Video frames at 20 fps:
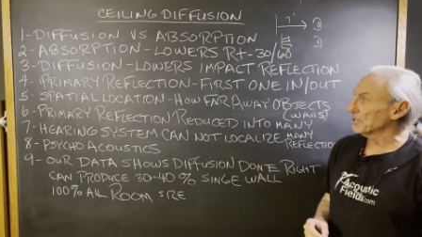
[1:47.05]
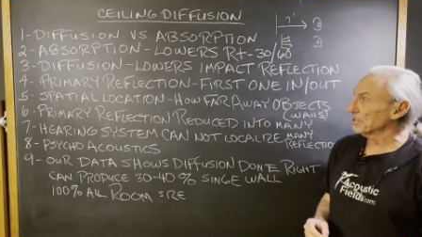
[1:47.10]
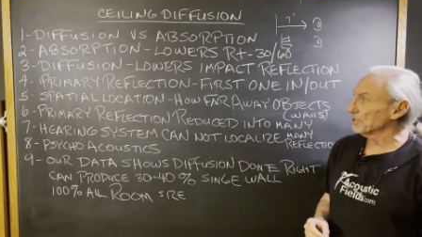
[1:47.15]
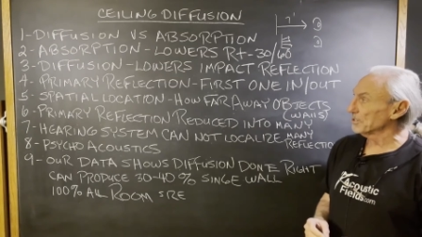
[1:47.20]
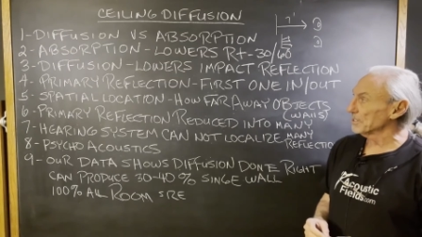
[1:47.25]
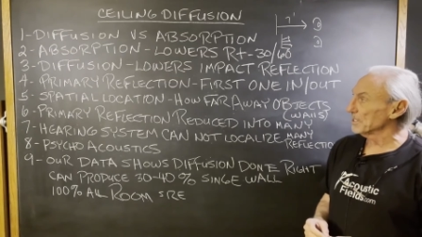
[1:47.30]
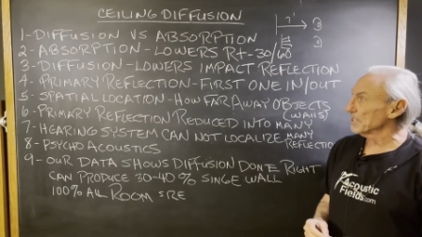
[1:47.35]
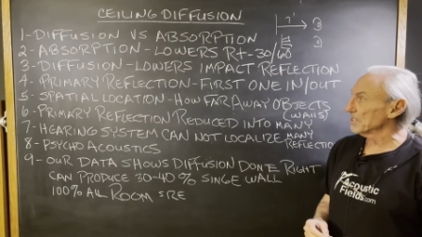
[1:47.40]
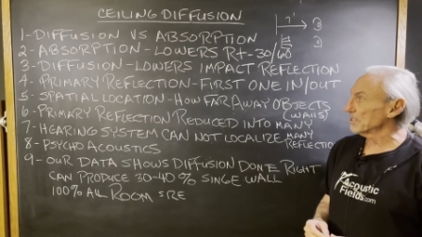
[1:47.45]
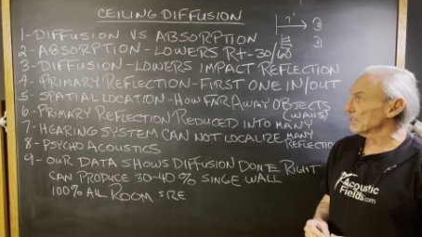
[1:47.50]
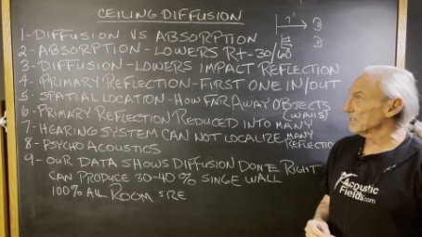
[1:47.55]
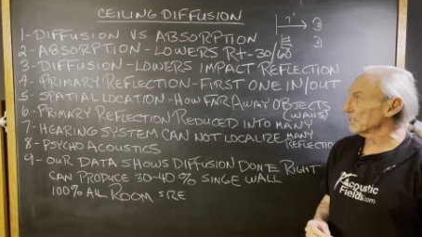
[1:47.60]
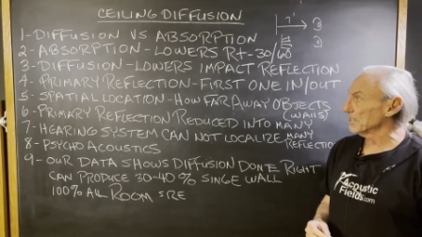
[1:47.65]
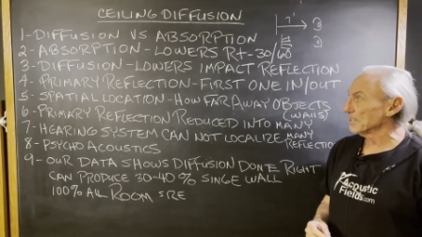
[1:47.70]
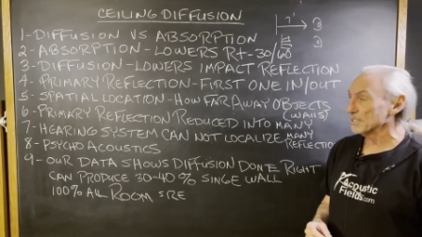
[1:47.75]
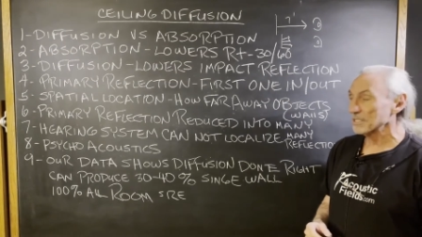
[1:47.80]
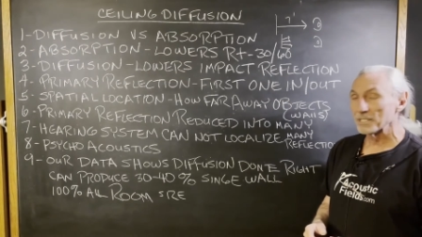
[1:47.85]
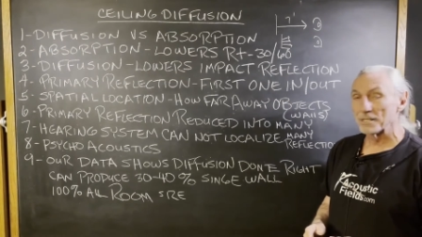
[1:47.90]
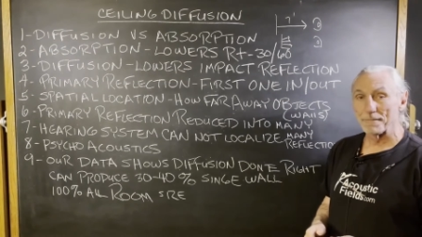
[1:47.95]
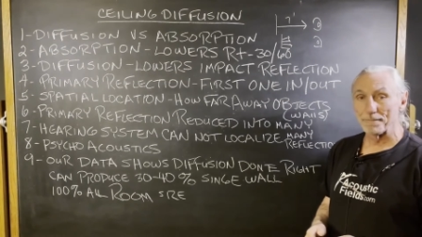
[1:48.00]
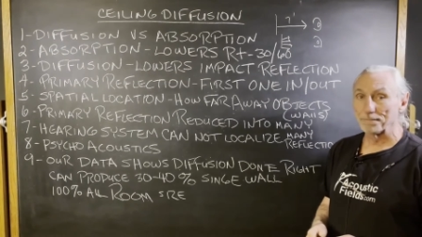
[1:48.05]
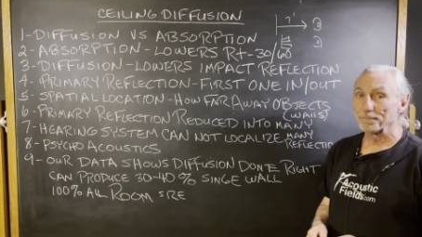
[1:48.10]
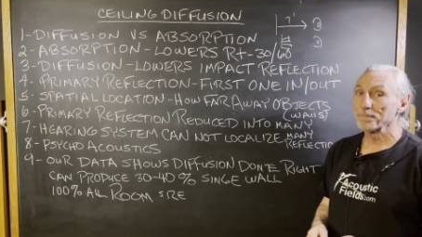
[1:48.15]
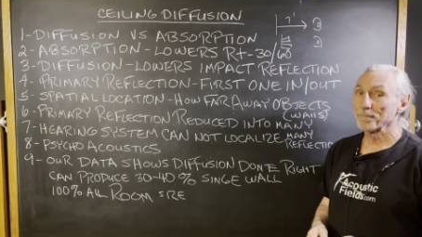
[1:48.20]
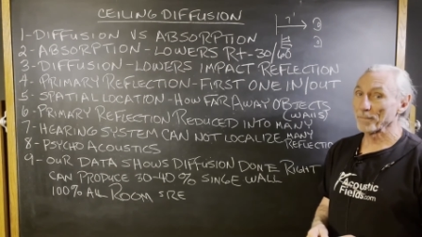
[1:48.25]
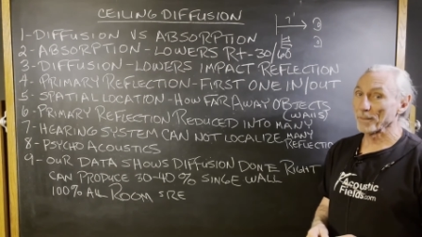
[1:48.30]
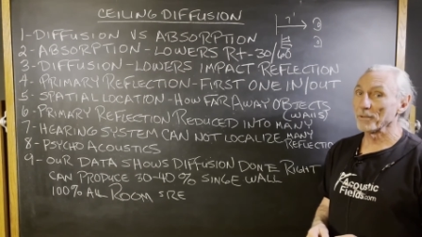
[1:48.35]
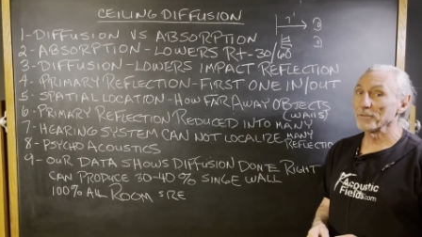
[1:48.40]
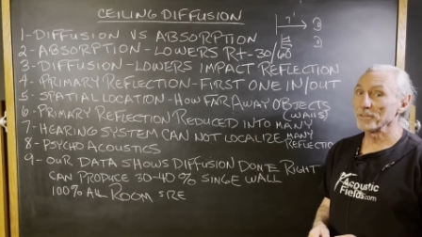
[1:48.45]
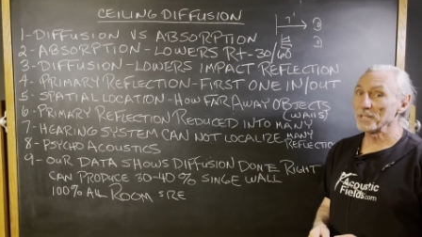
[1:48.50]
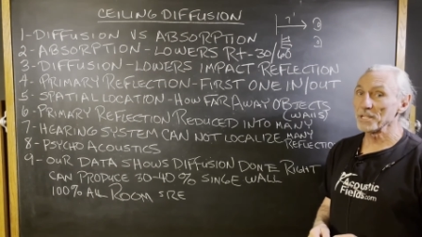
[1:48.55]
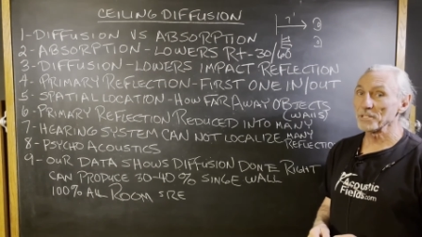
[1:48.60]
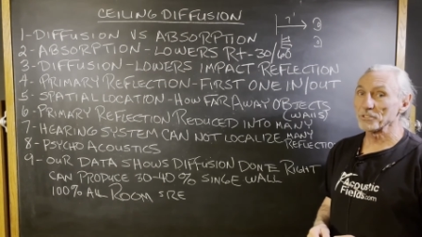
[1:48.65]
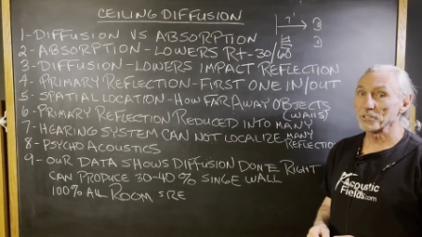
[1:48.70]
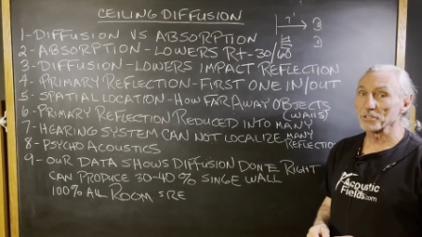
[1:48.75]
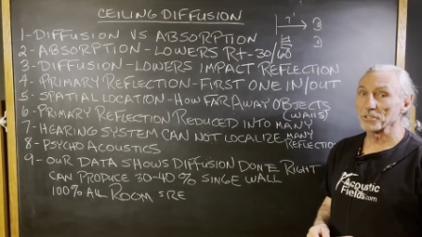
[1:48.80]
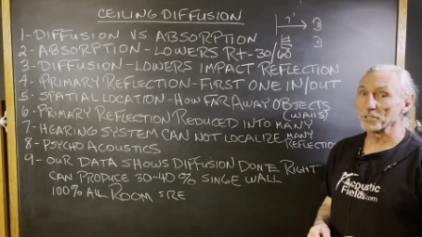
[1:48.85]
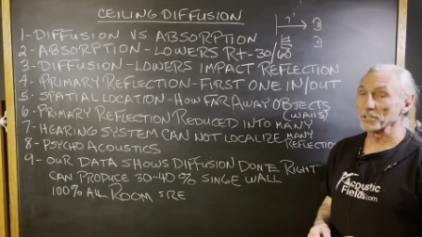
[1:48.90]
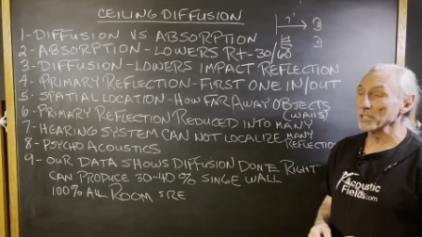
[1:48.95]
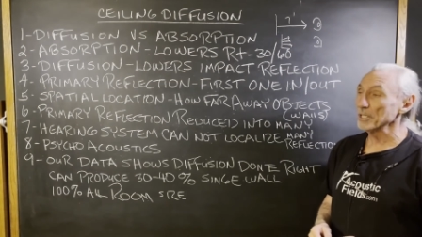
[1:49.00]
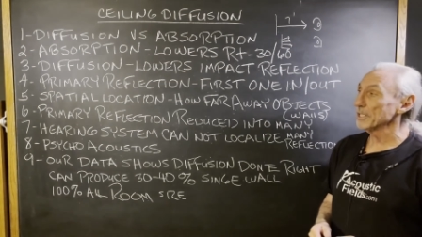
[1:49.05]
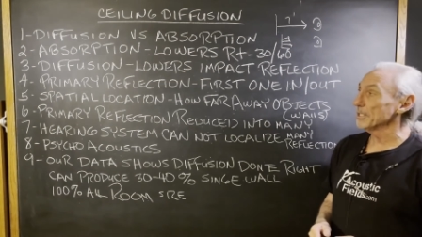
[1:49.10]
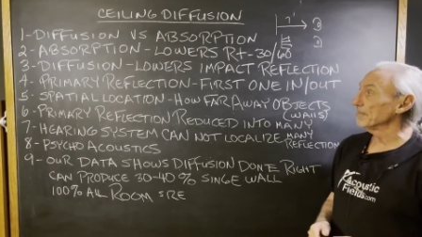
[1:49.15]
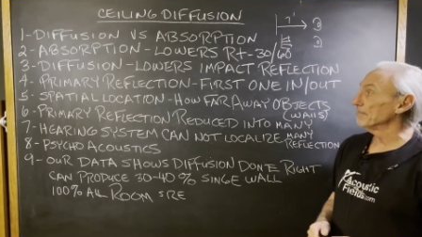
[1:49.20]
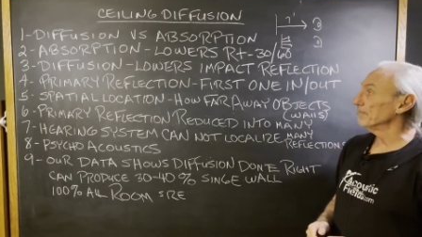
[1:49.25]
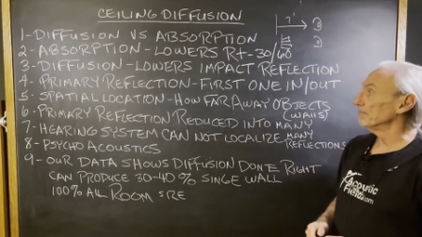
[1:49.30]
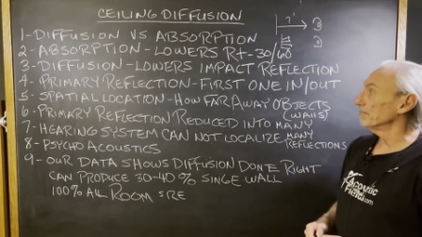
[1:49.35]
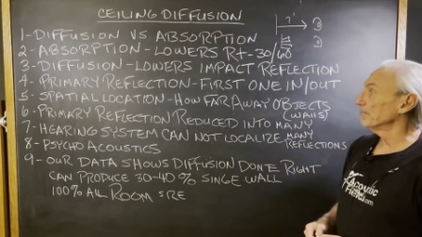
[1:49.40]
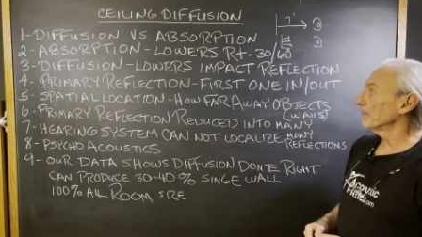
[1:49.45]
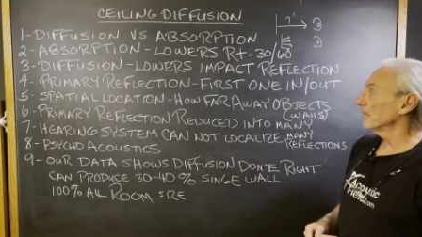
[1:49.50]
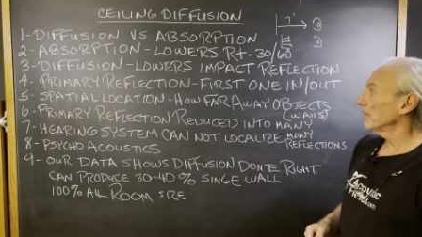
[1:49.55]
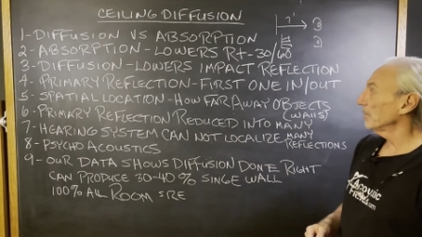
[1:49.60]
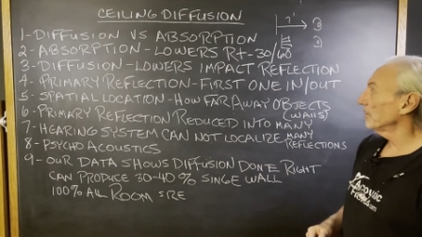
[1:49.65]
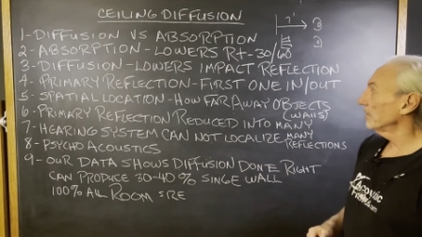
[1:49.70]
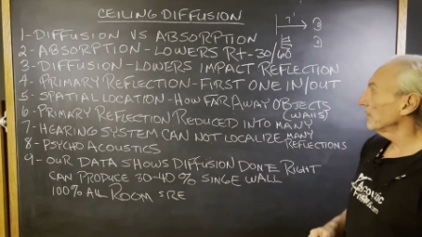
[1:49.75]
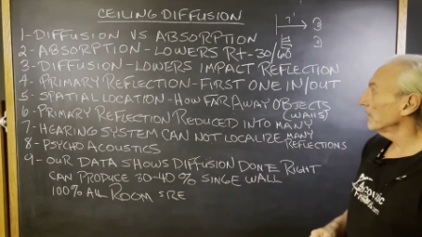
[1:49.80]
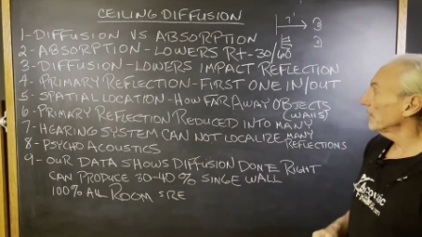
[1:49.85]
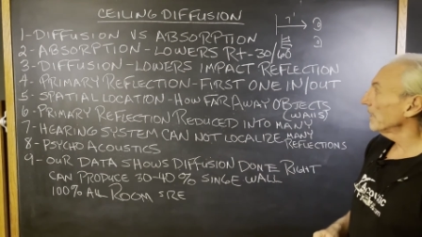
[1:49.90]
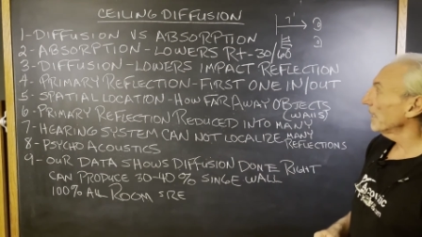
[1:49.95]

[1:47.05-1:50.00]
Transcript: the distance, things are good. You can